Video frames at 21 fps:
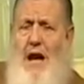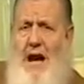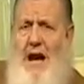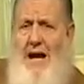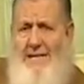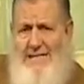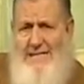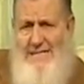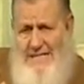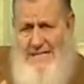
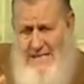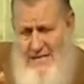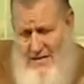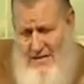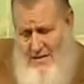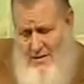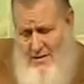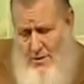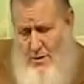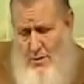
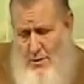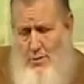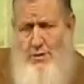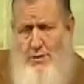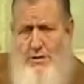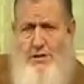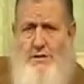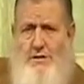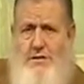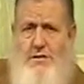as the
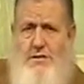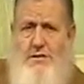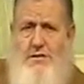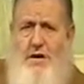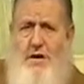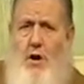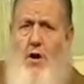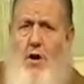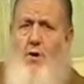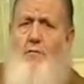Christians
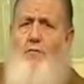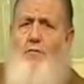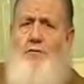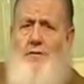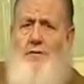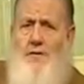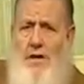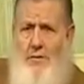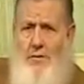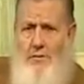had
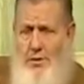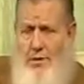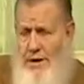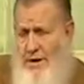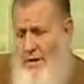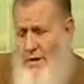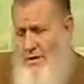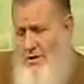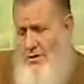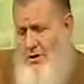
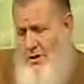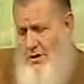over-celebrated